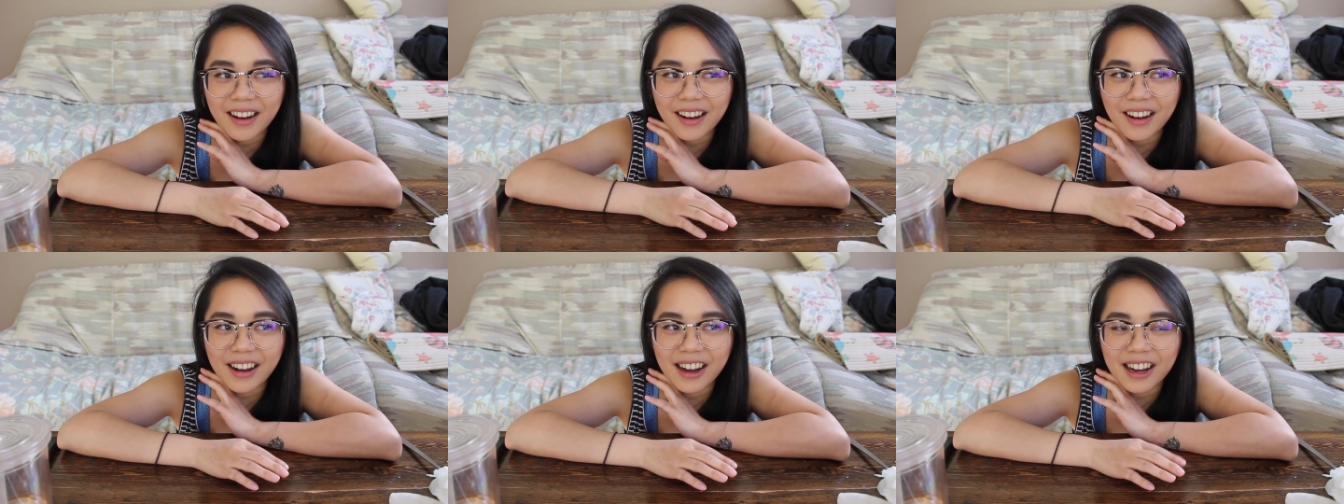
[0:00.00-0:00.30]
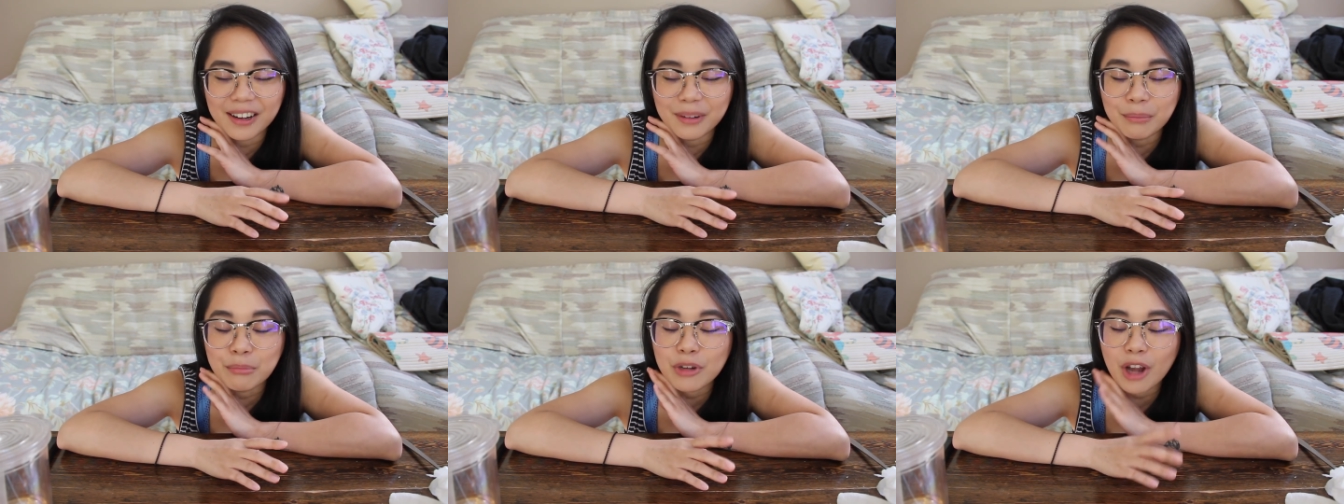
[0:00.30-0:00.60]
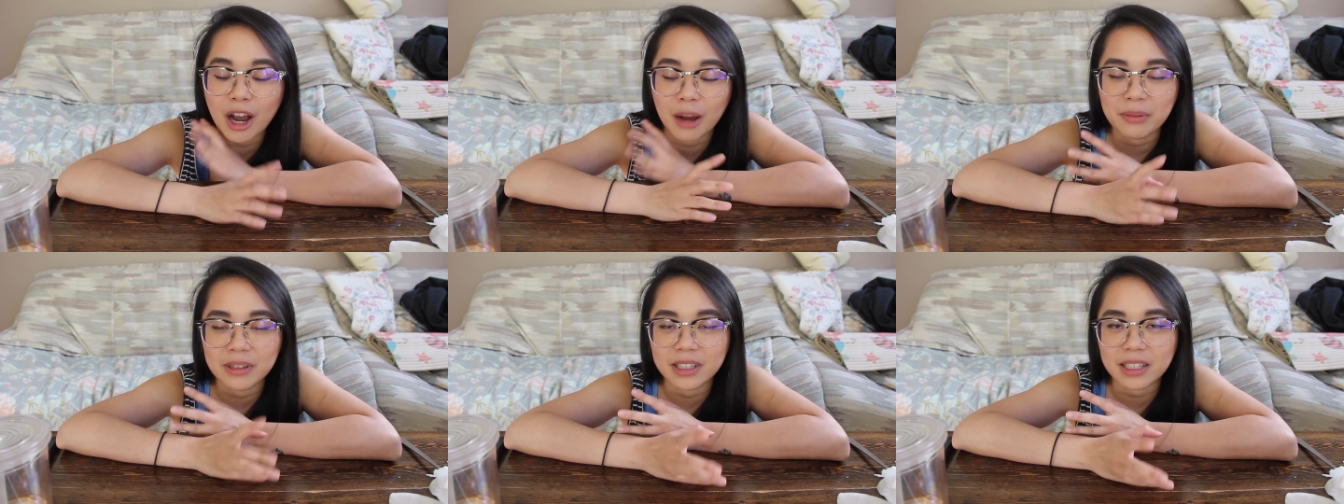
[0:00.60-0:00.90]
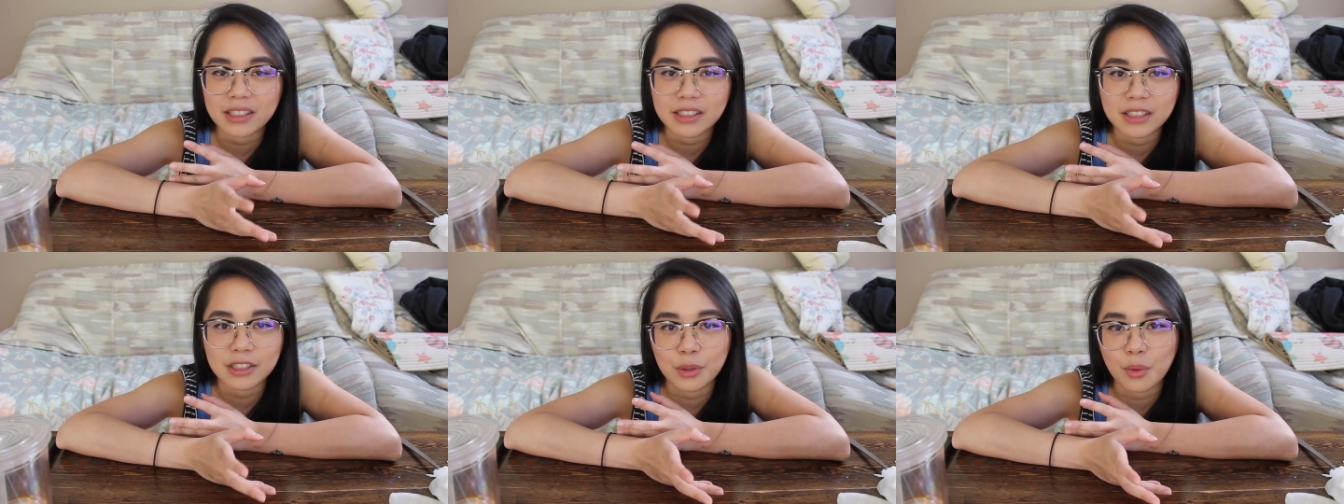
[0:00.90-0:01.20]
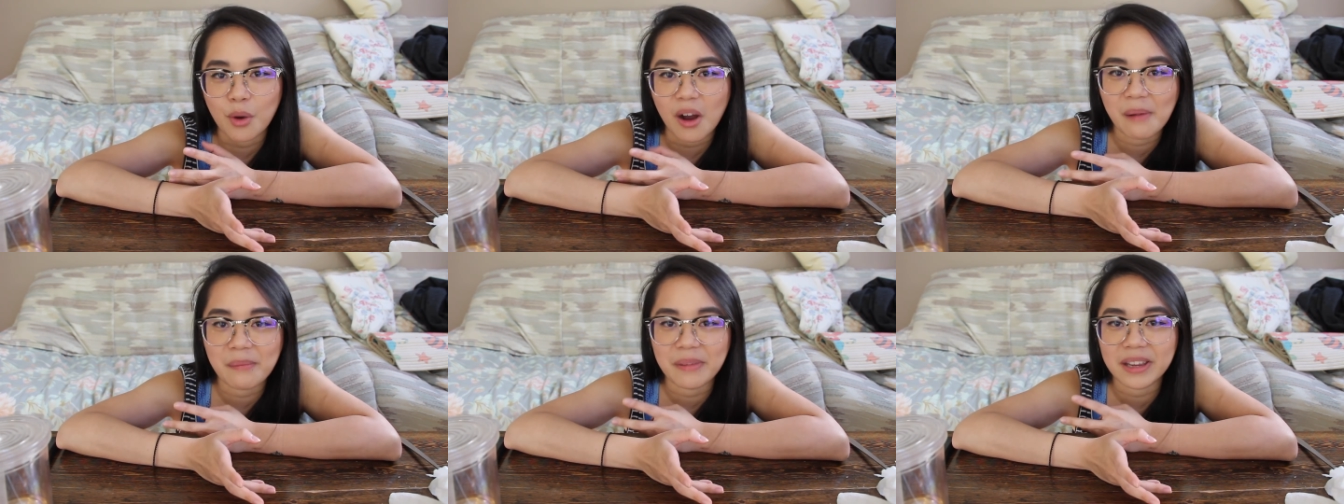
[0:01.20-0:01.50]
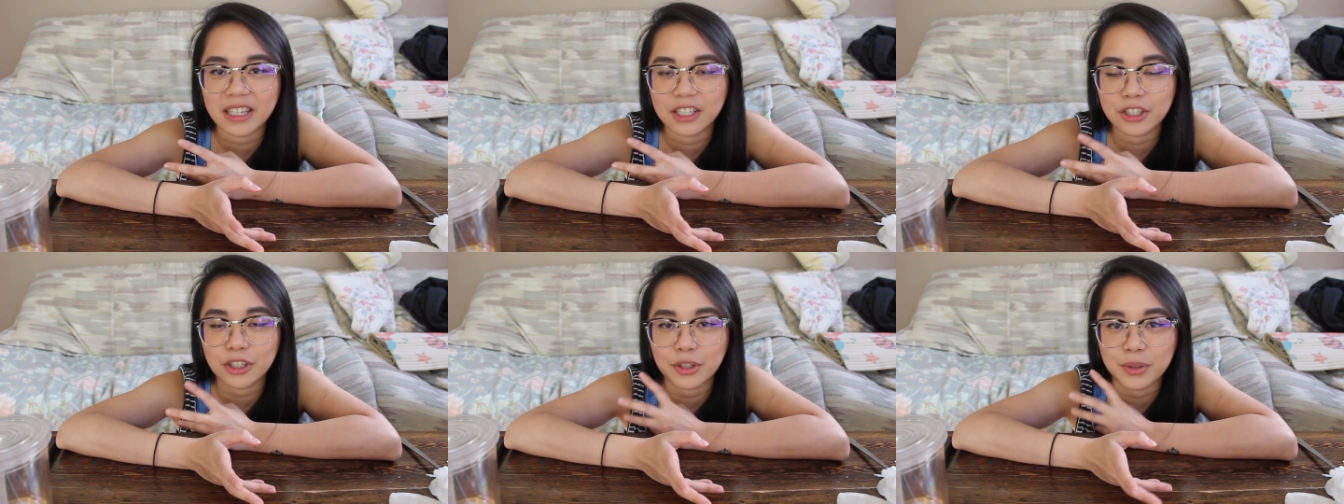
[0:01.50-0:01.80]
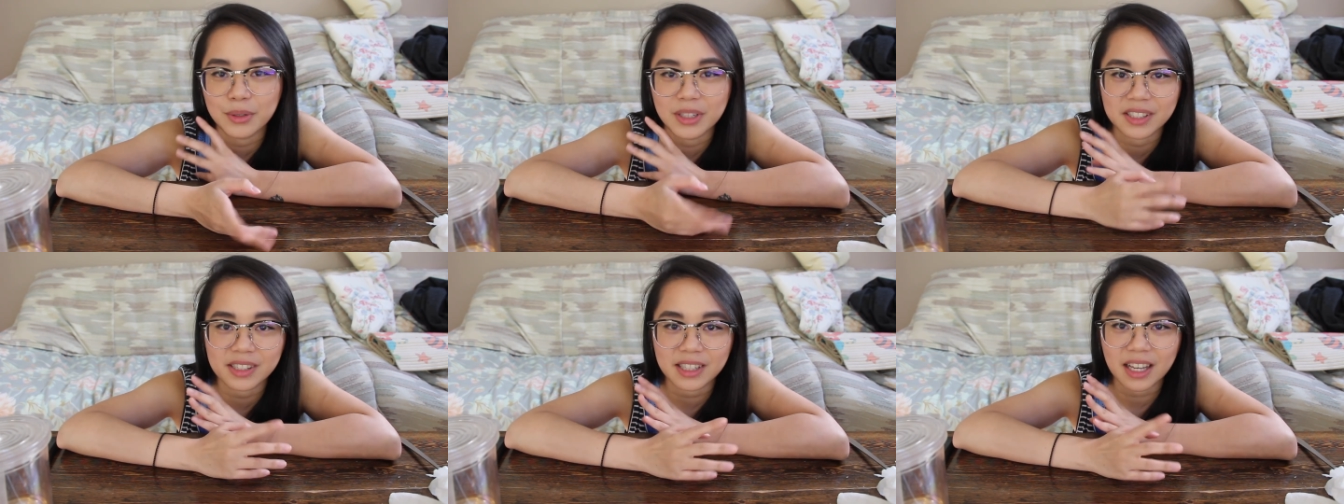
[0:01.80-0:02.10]
um, topics you want me to
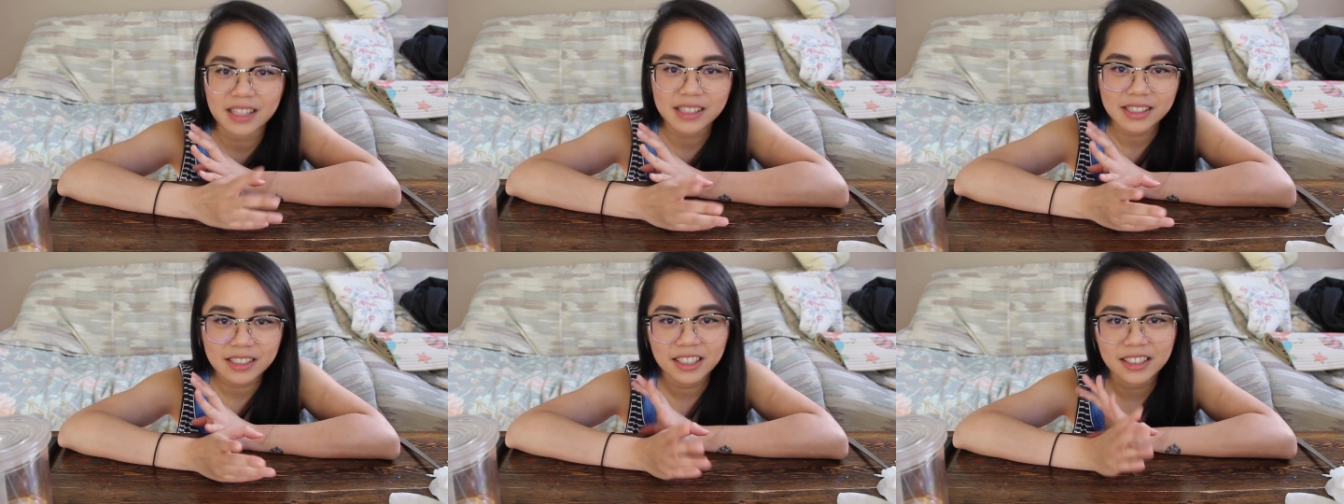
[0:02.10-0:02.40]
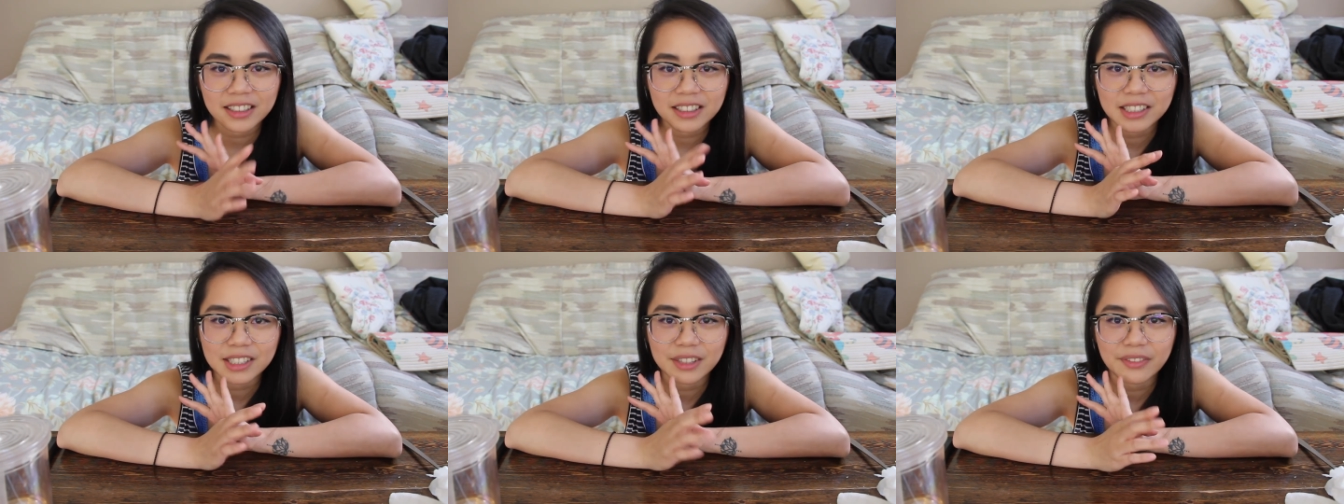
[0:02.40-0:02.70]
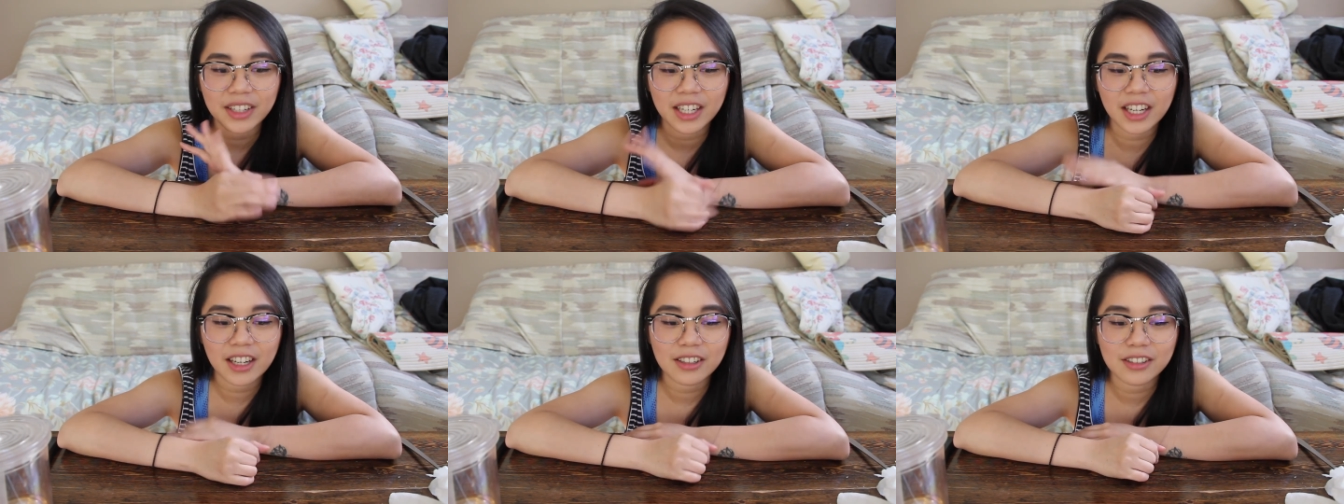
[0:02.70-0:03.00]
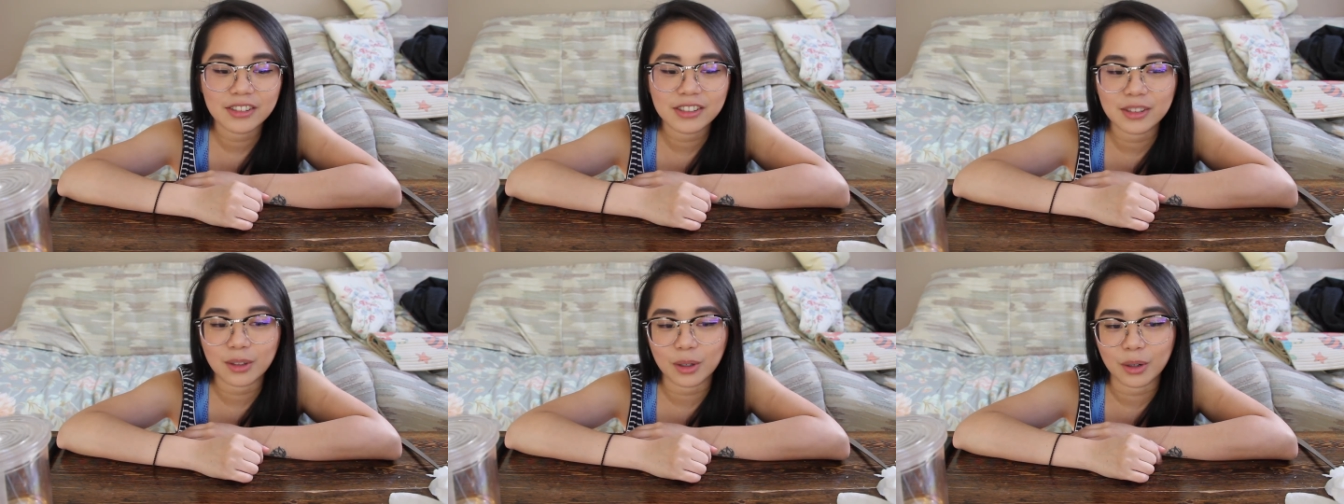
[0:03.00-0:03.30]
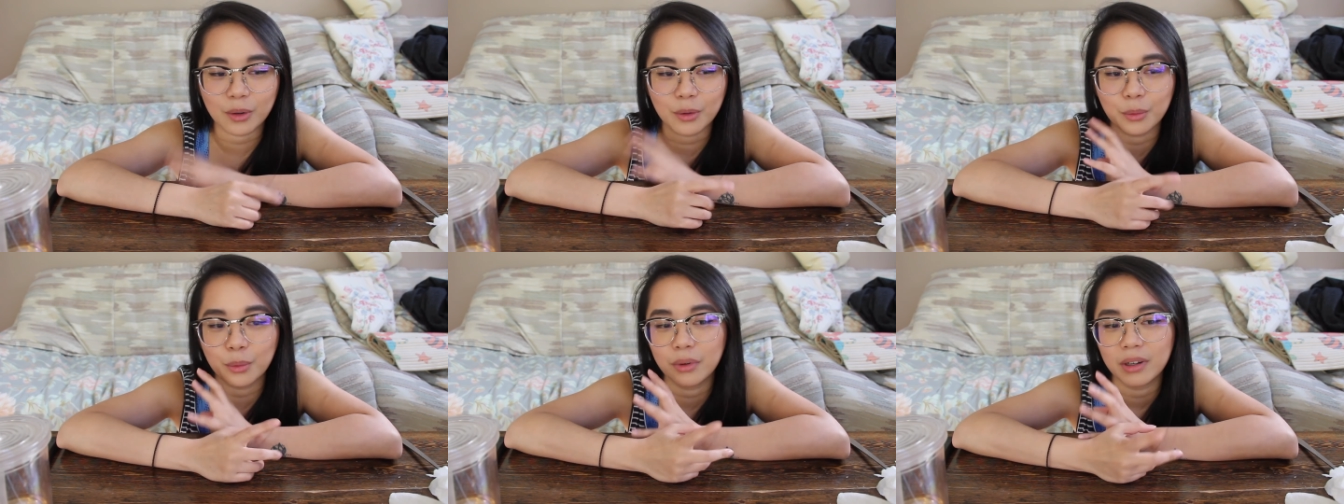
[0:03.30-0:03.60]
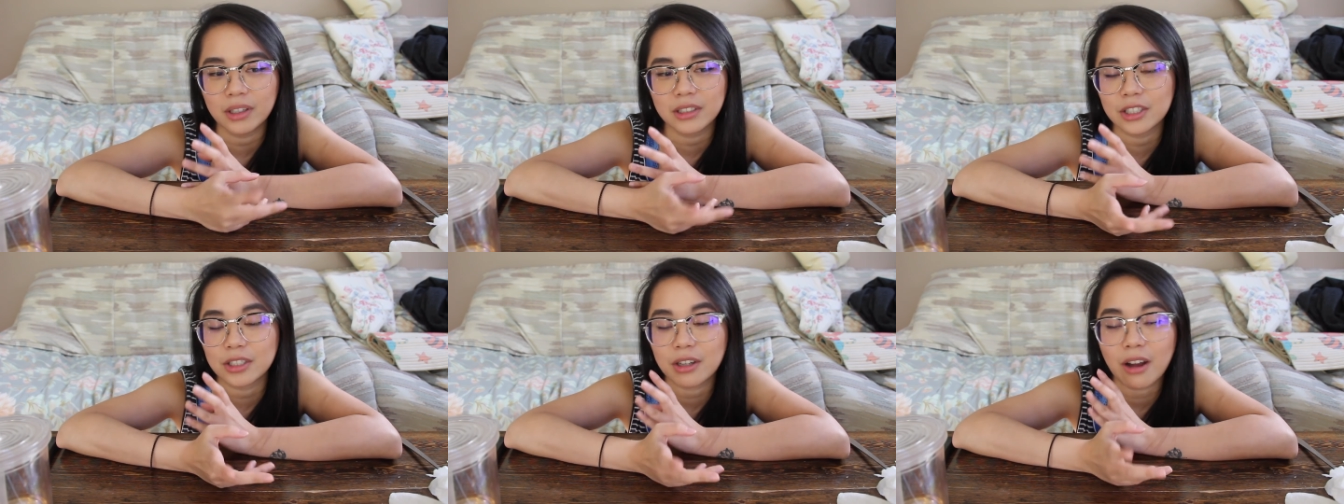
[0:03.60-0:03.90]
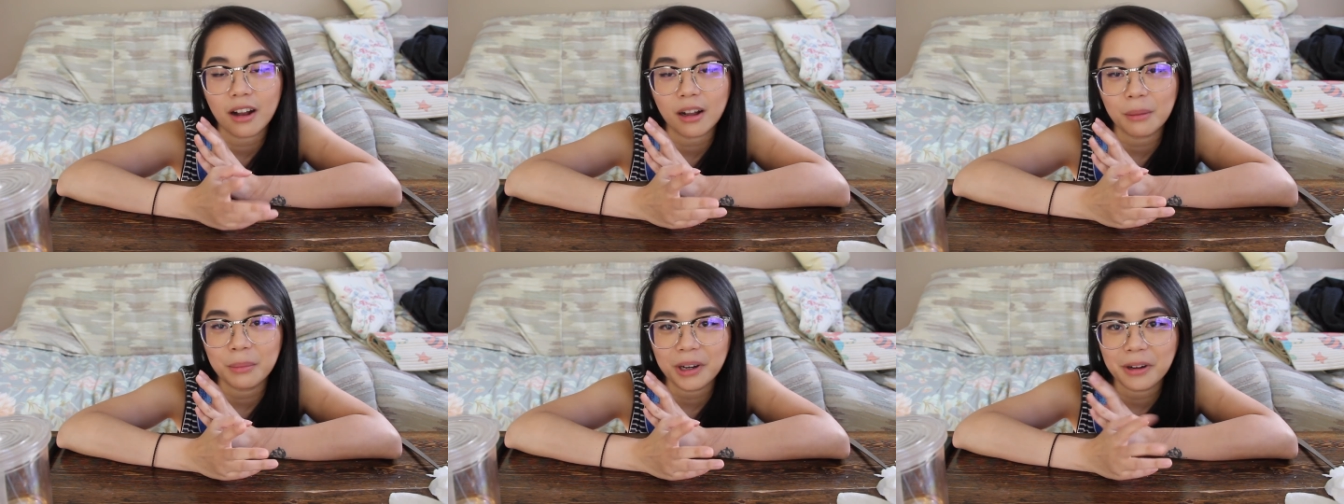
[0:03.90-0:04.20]
discuss during these videos, or what to
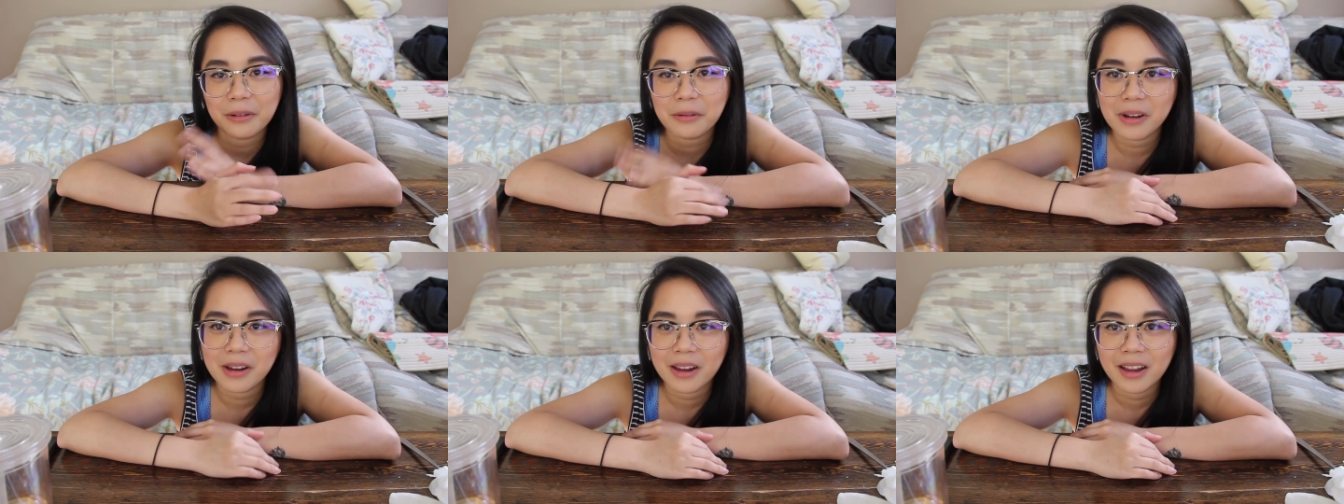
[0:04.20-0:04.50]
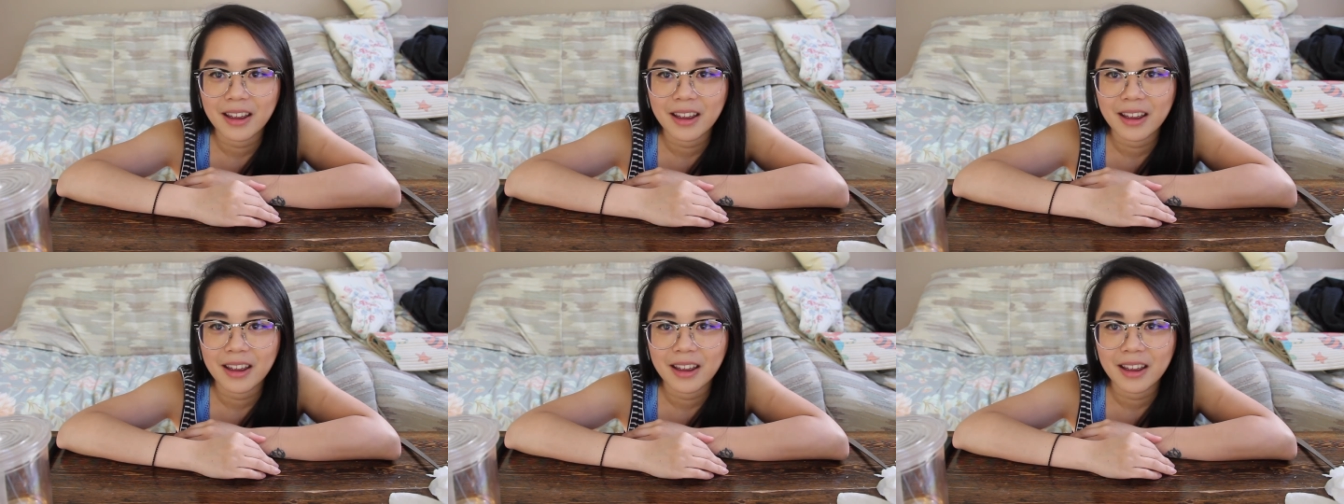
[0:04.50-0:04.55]
talk about.